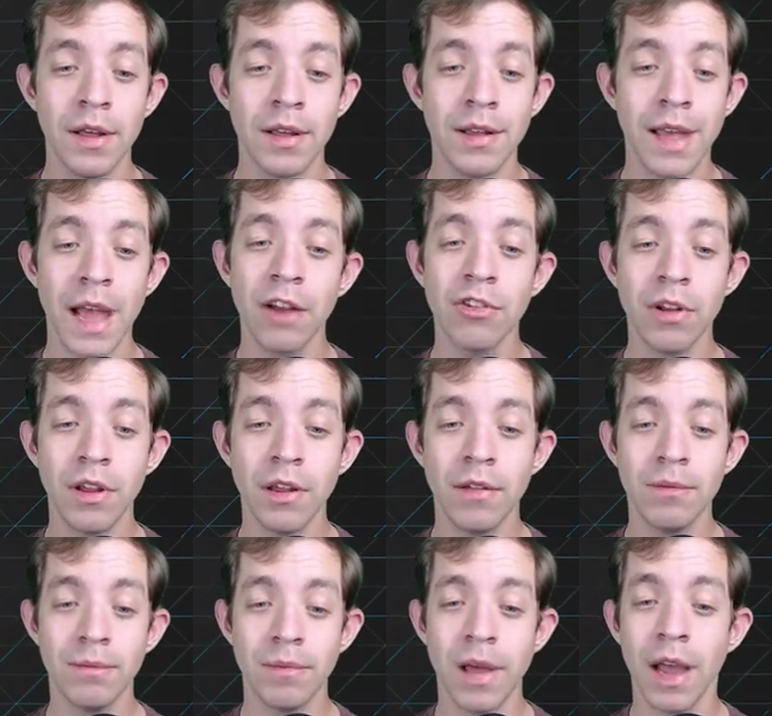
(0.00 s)
actually
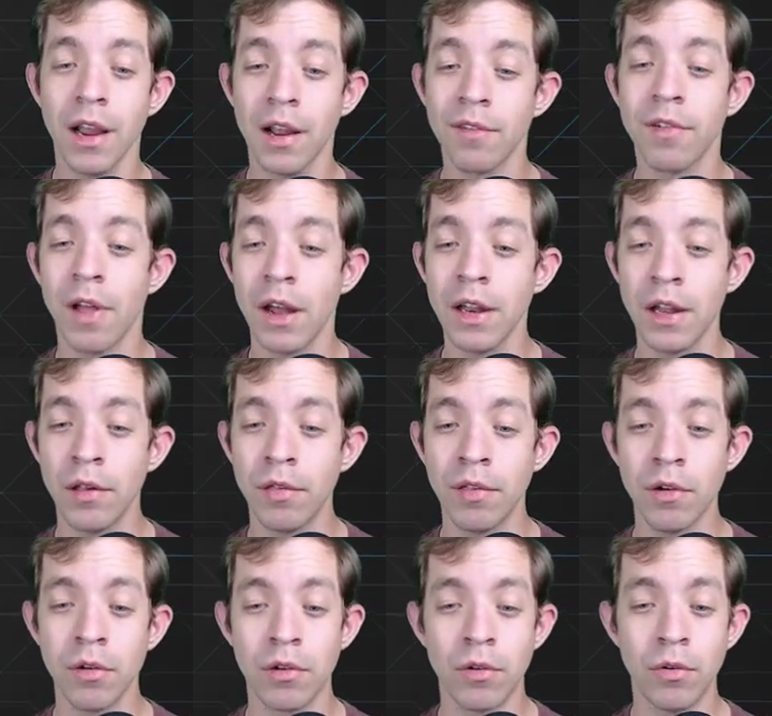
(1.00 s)
a heck of a lot
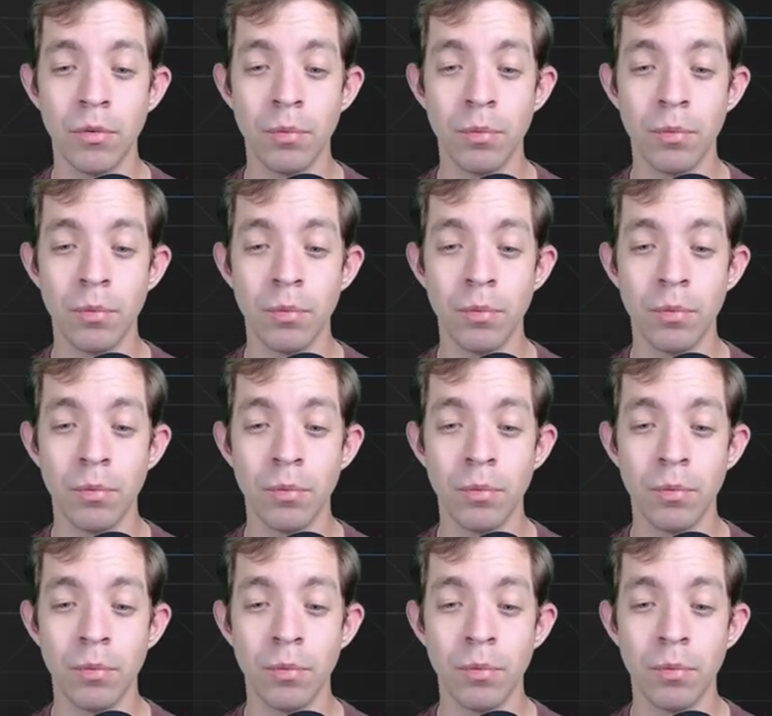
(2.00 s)
easier to